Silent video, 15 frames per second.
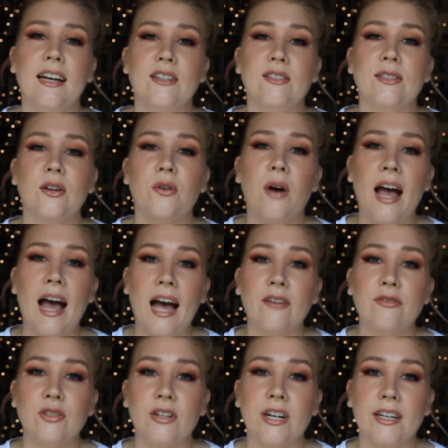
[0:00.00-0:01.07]
So
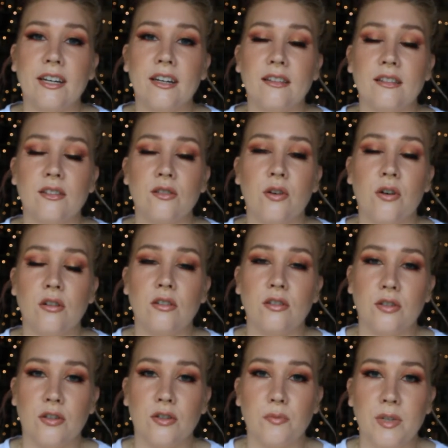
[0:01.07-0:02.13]
after I cut all the
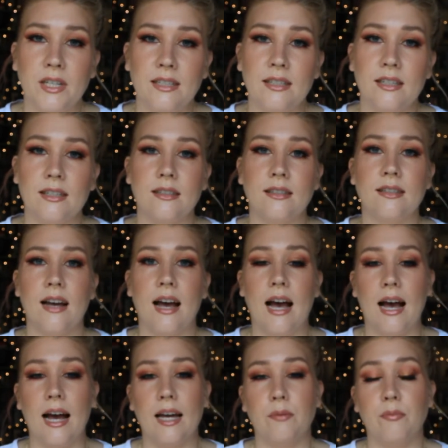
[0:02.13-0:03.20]
skirt pieces,
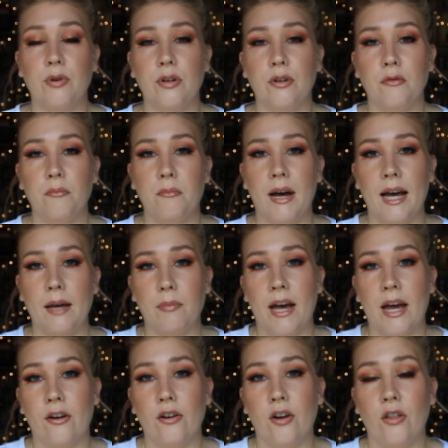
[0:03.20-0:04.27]
I put my
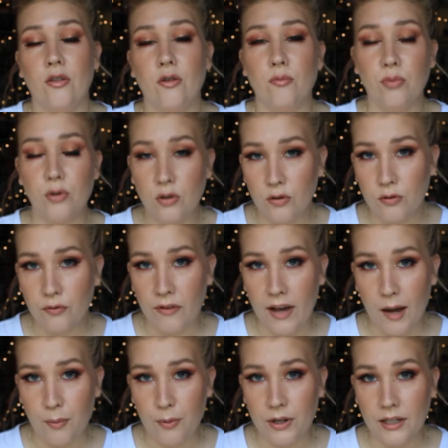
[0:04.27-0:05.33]
pattern on the blue
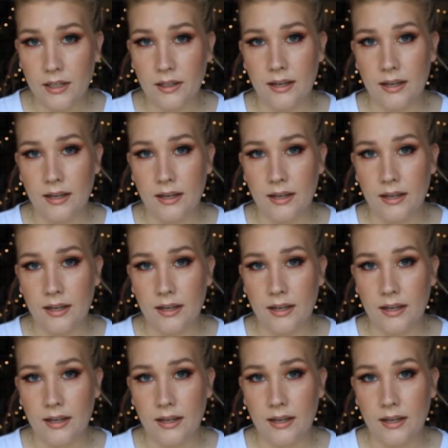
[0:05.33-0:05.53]
fabric